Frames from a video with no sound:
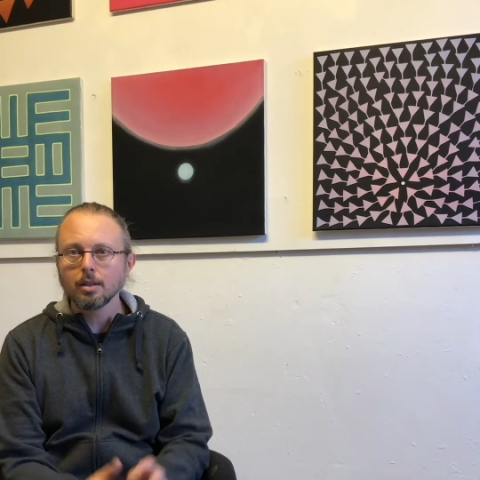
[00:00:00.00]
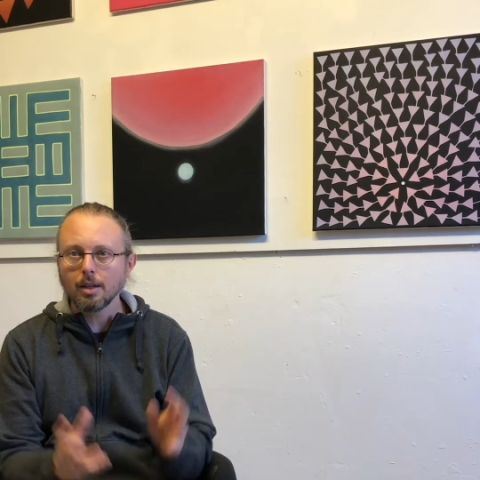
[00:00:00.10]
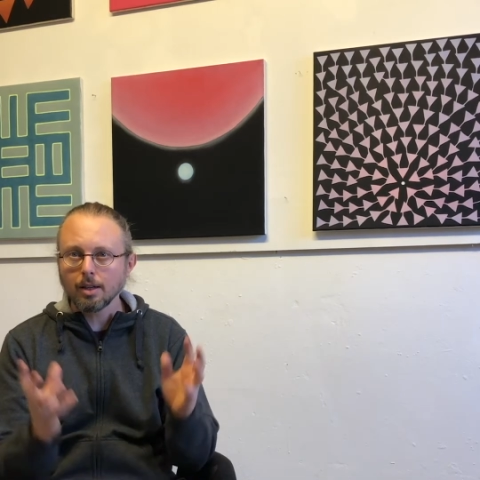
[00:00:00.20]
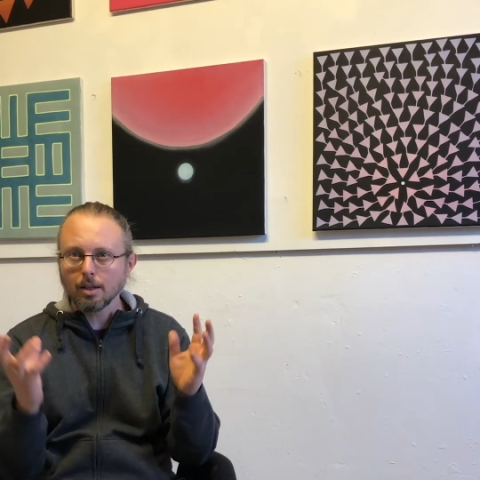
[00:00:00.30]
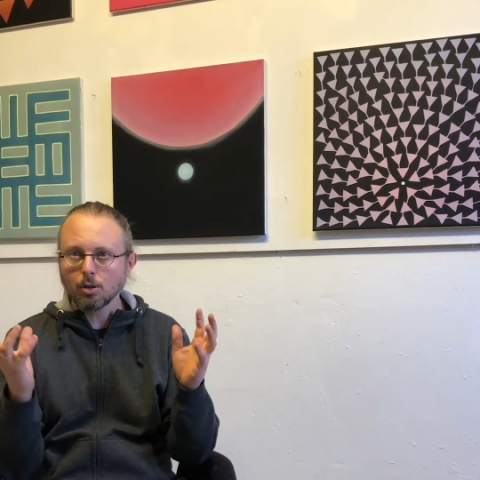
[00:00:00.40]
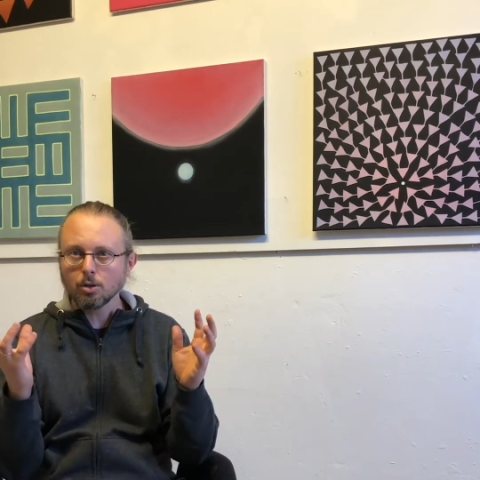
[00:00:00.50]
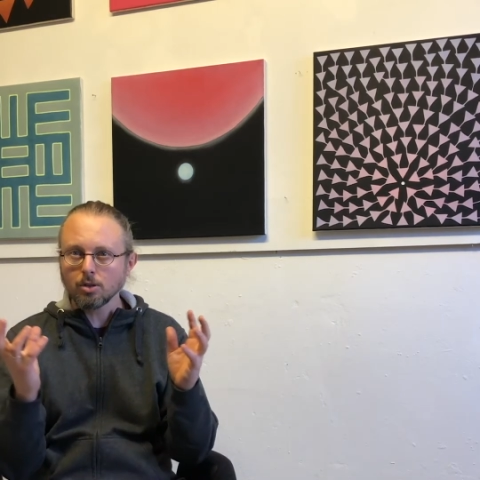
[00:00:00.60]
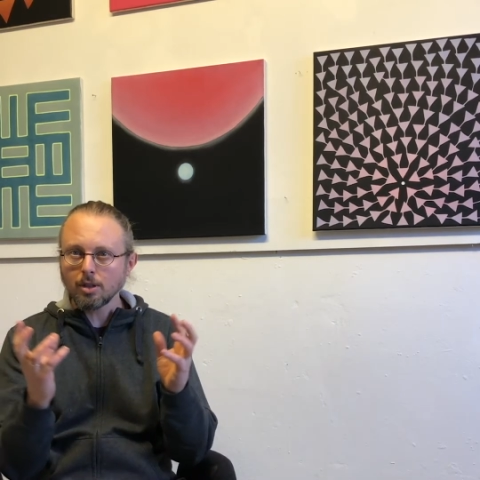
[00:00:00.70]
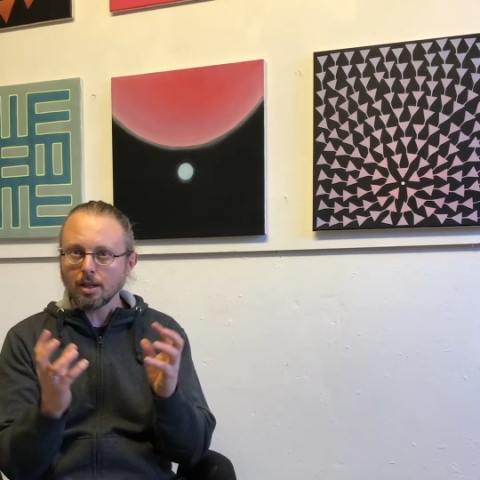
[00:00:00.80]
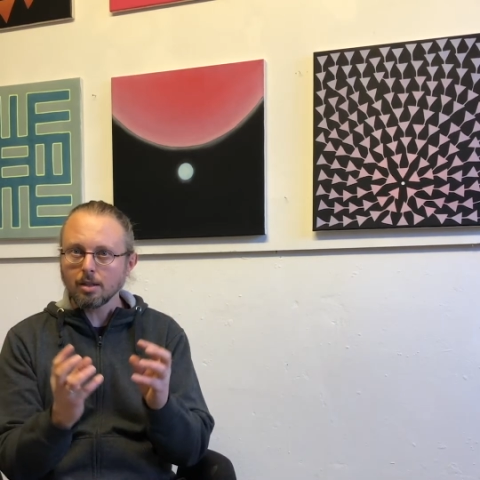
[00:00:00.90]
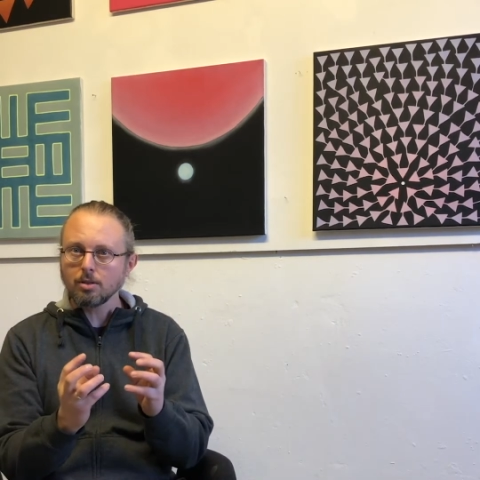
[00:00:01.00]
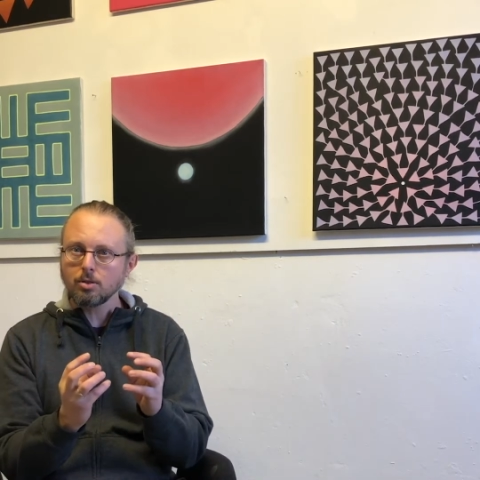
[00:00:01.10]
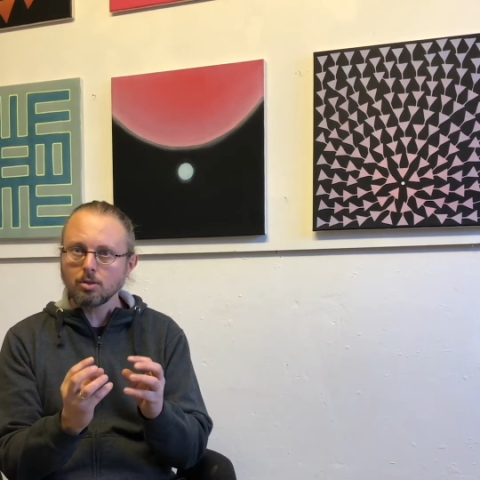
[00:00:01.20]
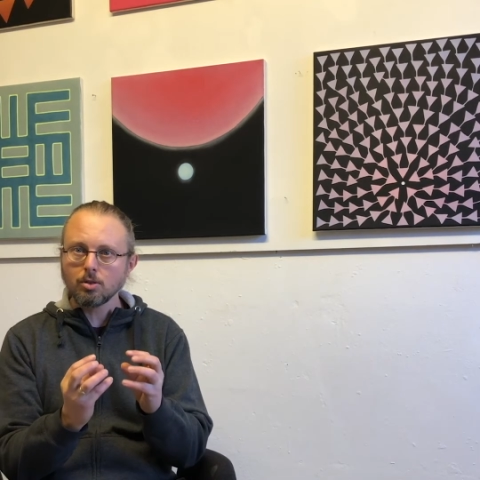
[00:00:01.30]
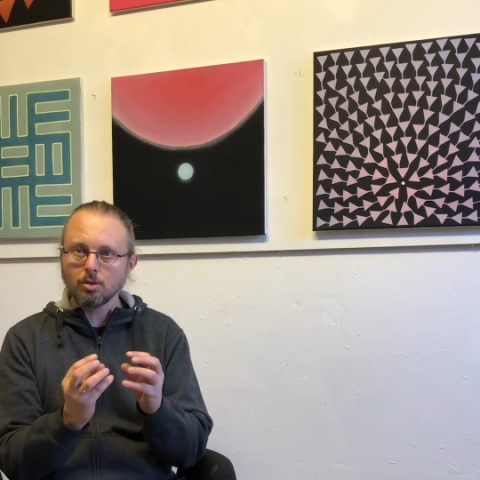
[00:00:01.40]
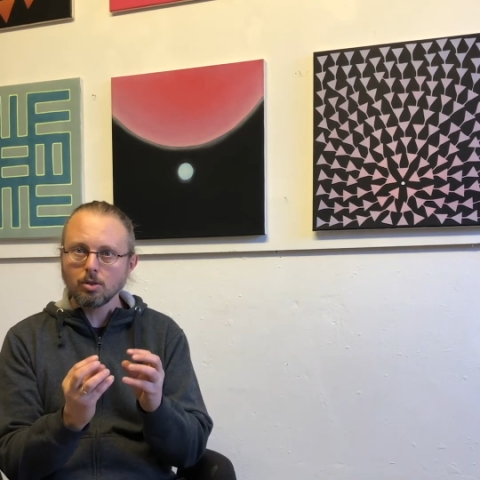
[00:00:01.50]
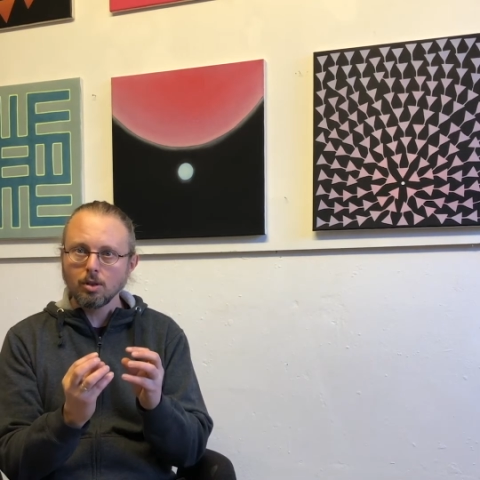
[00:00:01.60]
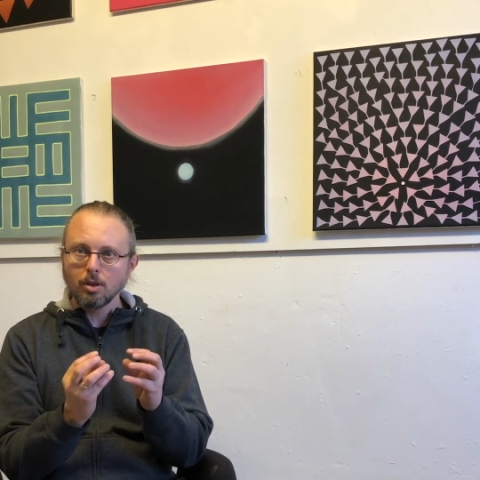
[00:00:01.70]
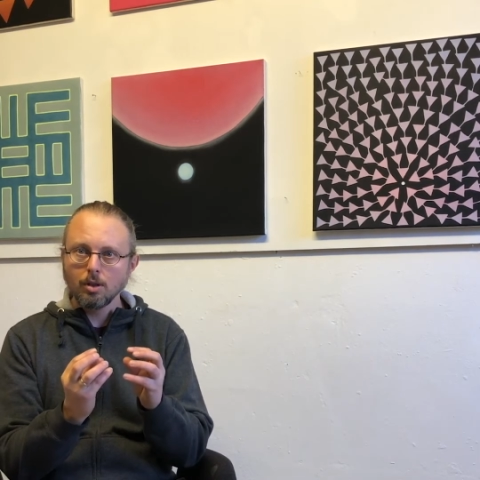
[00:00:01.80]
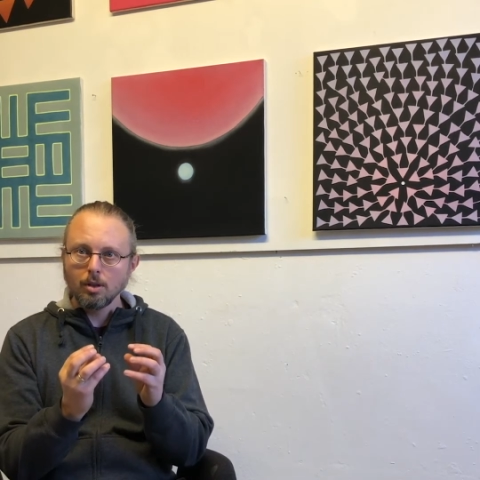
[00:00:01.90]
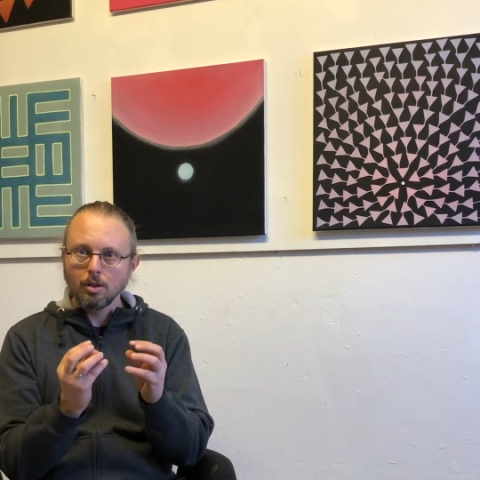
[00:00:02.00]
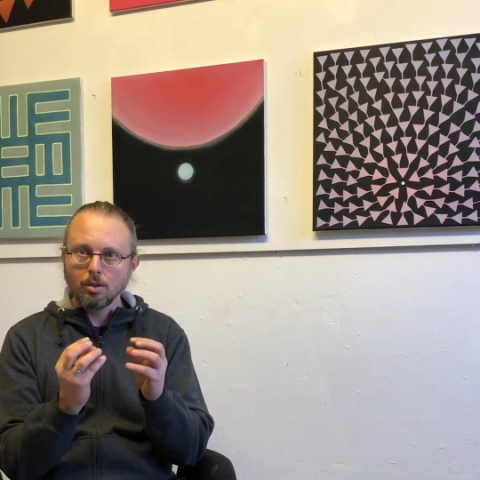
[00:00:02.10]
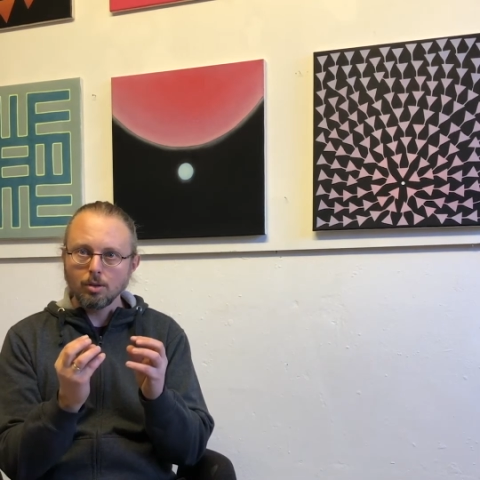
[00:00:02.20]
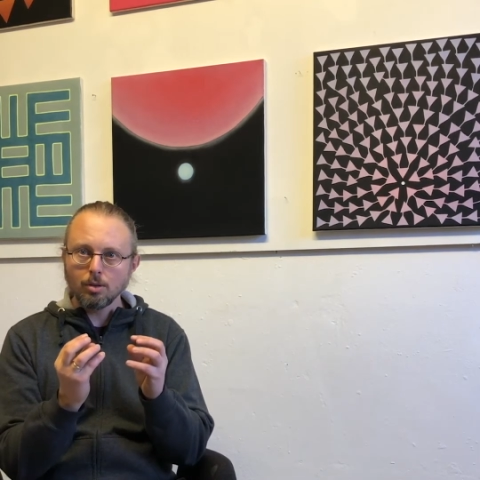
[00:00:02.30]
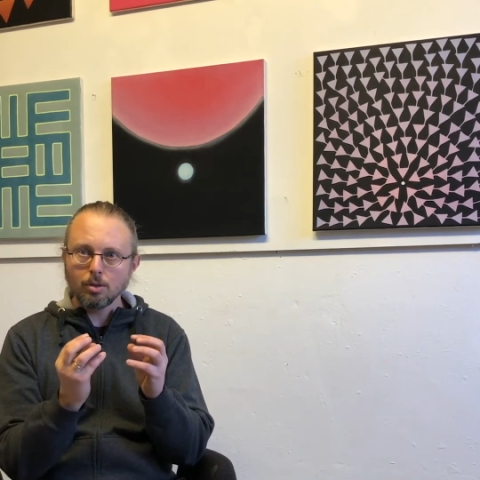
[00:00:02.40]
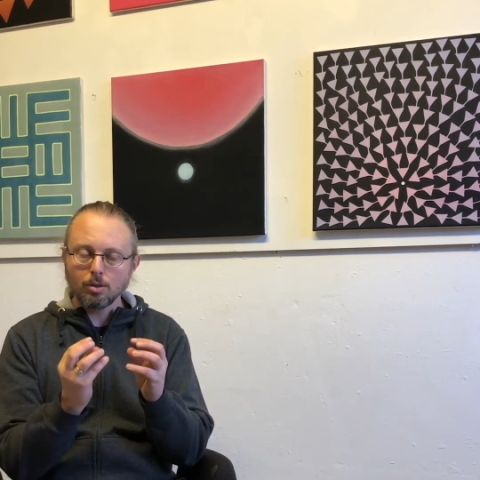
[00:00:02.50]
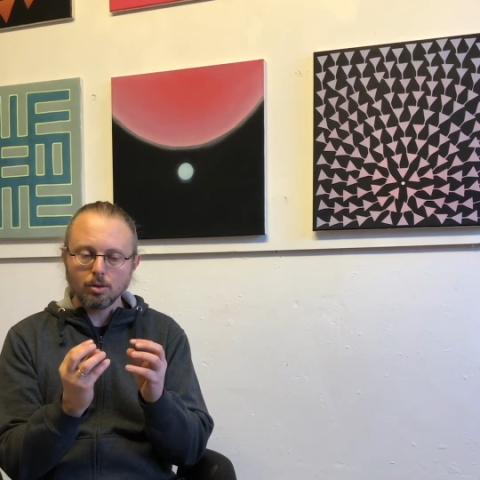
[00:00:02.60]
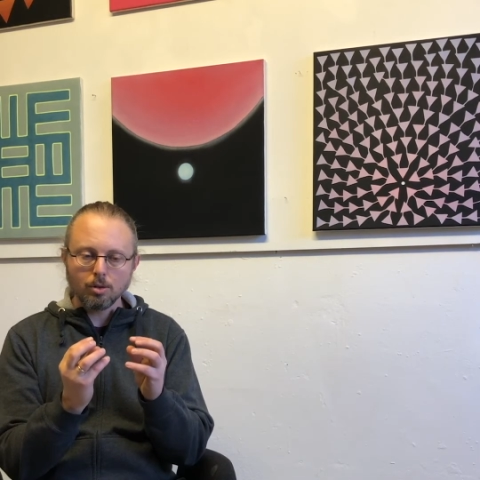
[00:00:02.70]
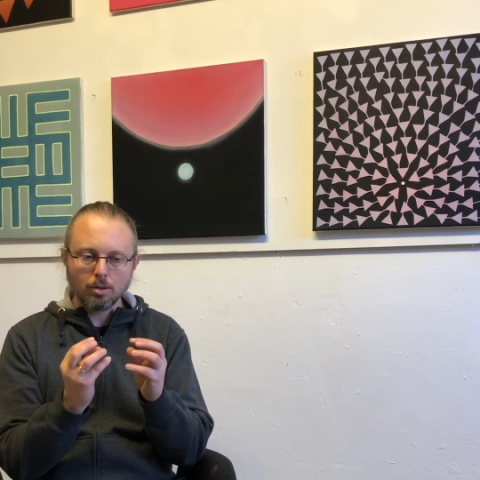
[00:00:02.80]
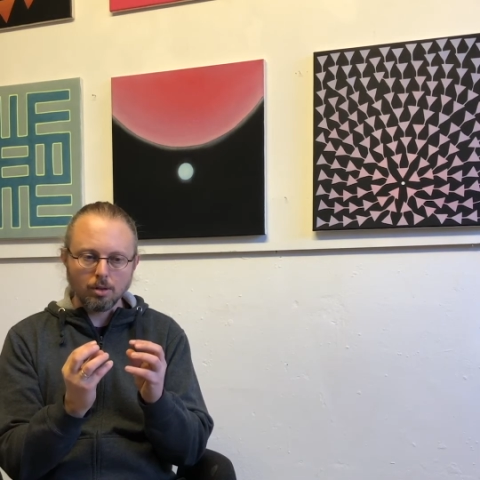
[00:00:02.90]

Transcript: like a condensed uh,